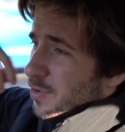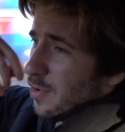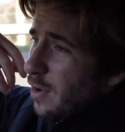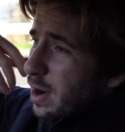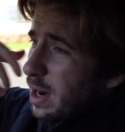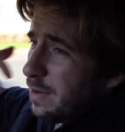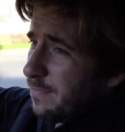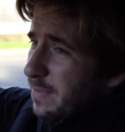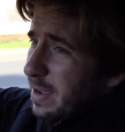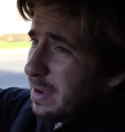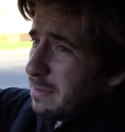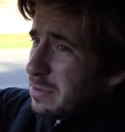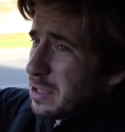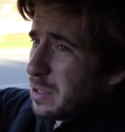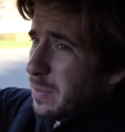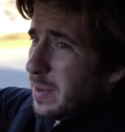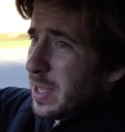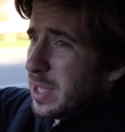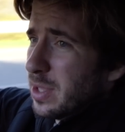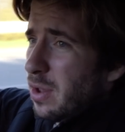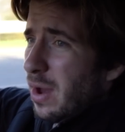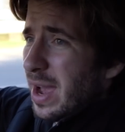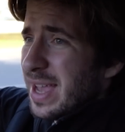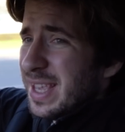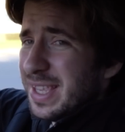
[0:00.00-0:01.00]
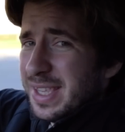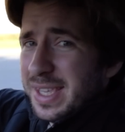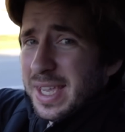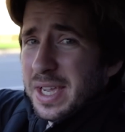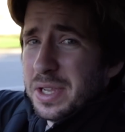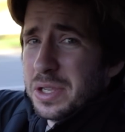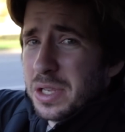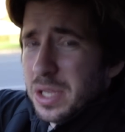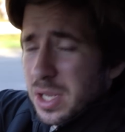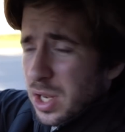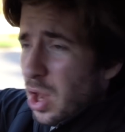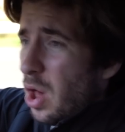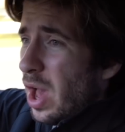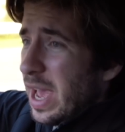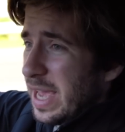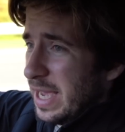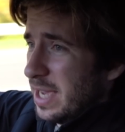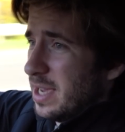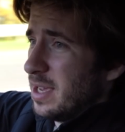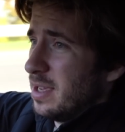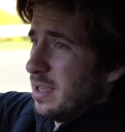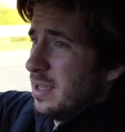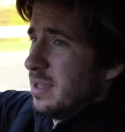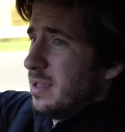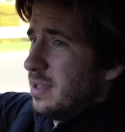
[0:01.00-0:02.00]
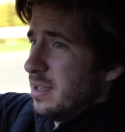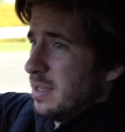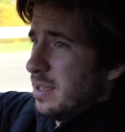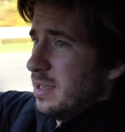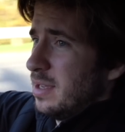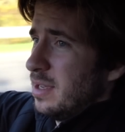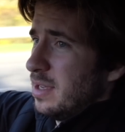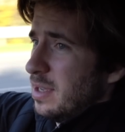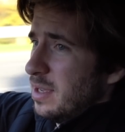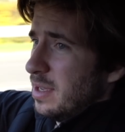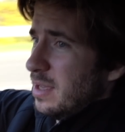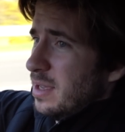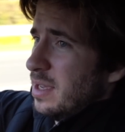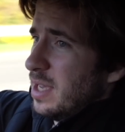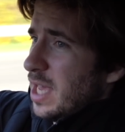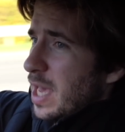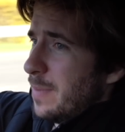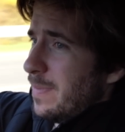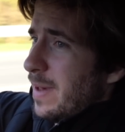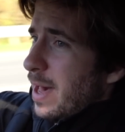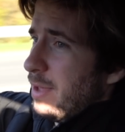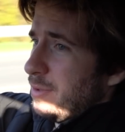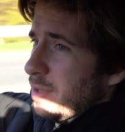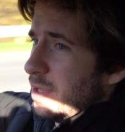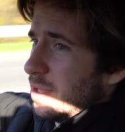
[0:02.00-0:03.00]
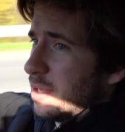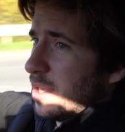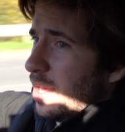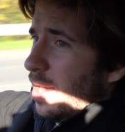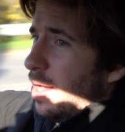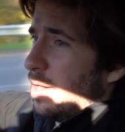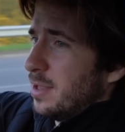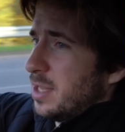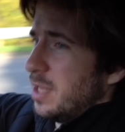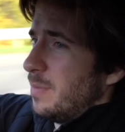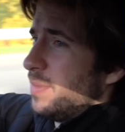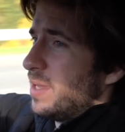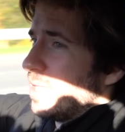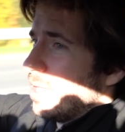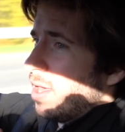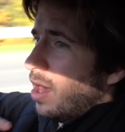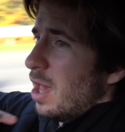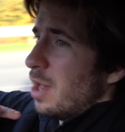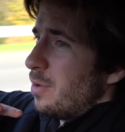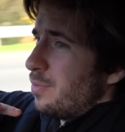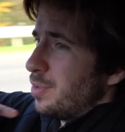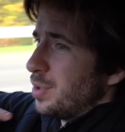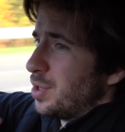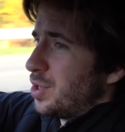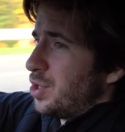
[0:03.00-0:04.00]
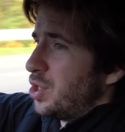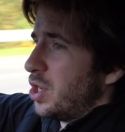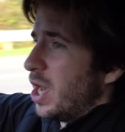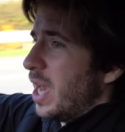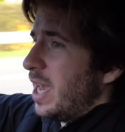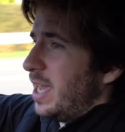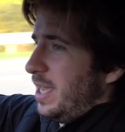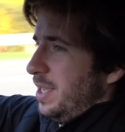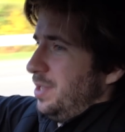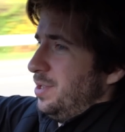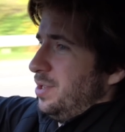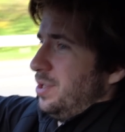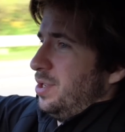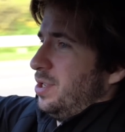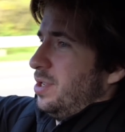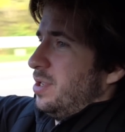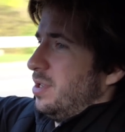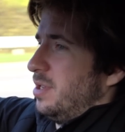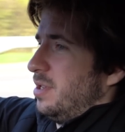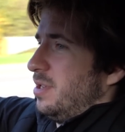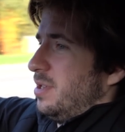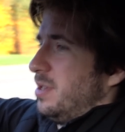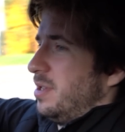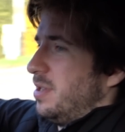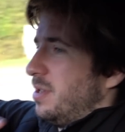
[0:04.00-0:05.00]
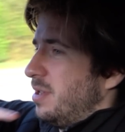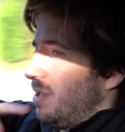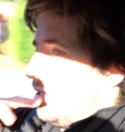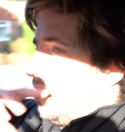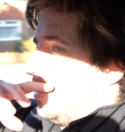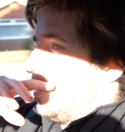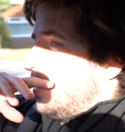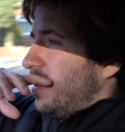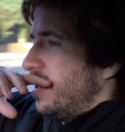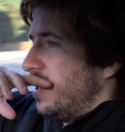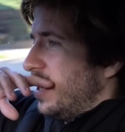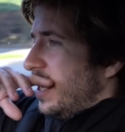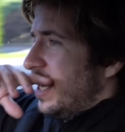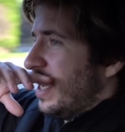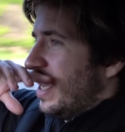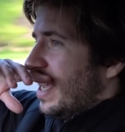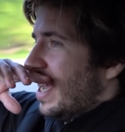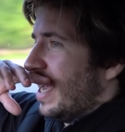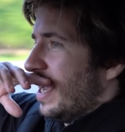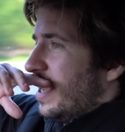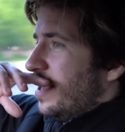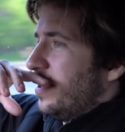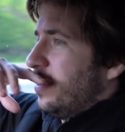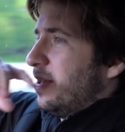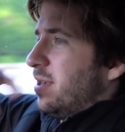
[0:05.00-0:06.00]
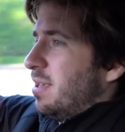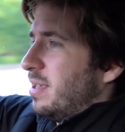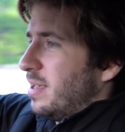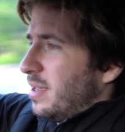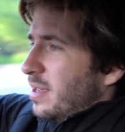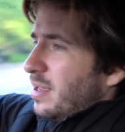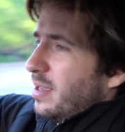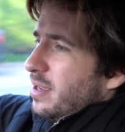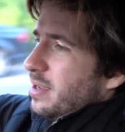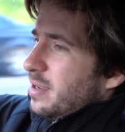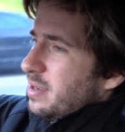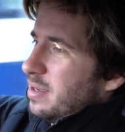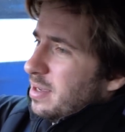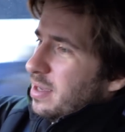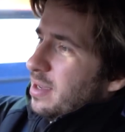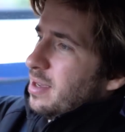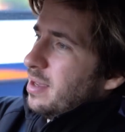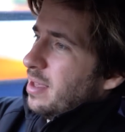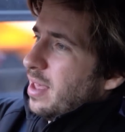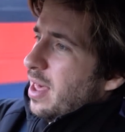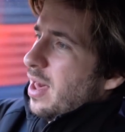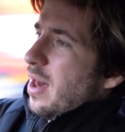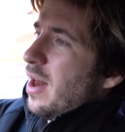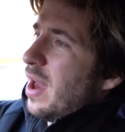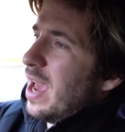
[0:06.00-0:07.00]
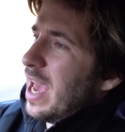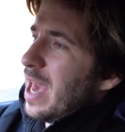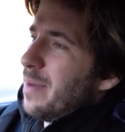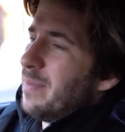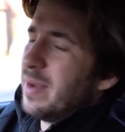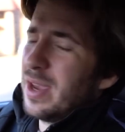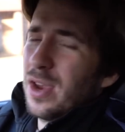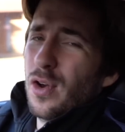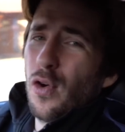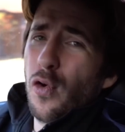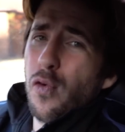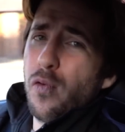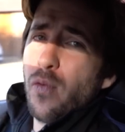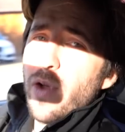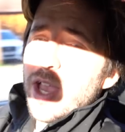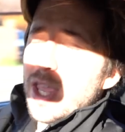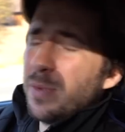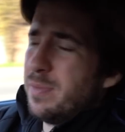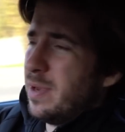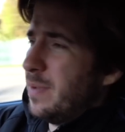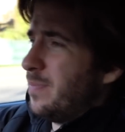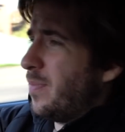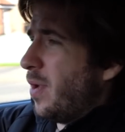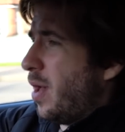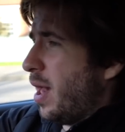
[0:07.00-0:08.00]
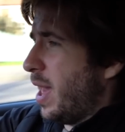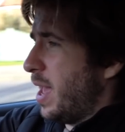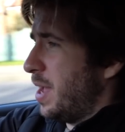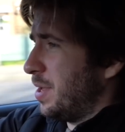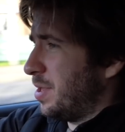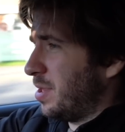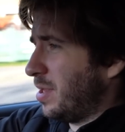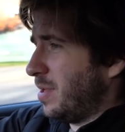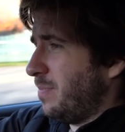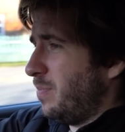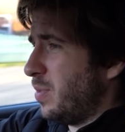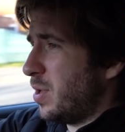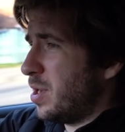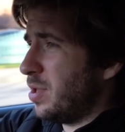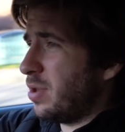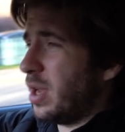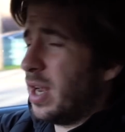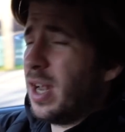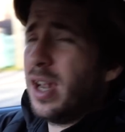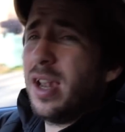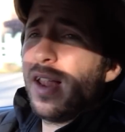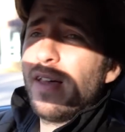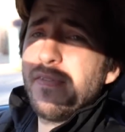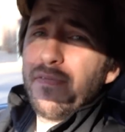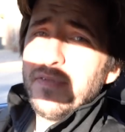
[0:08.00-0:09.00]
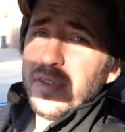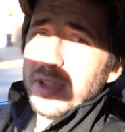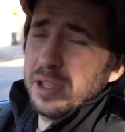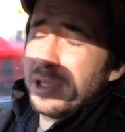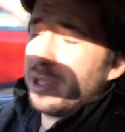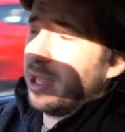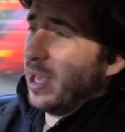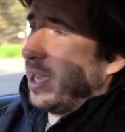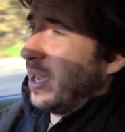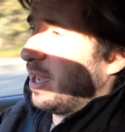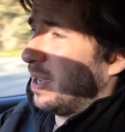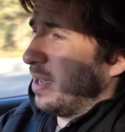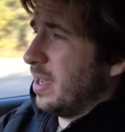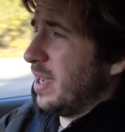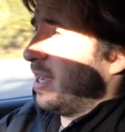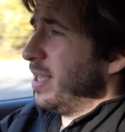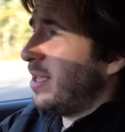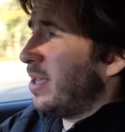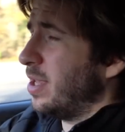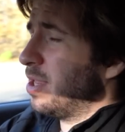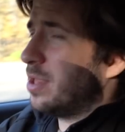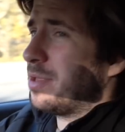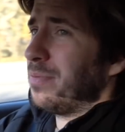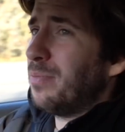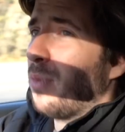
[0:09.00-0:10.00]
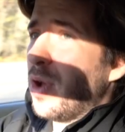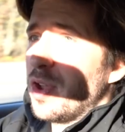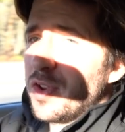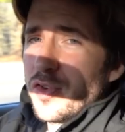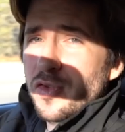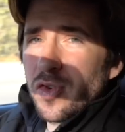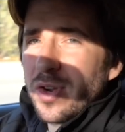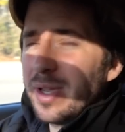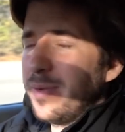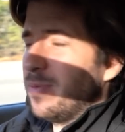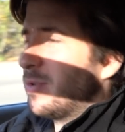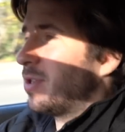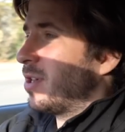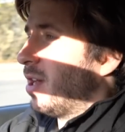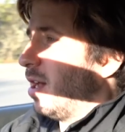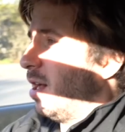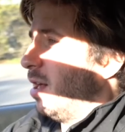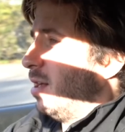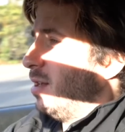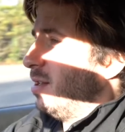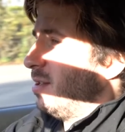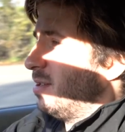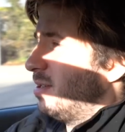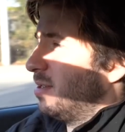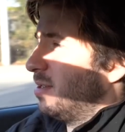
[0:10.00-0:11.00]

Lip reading: trying to think of something that I dislike about this car, something that I would change. And I am incredibly biased because I love this thing. It is my dream car.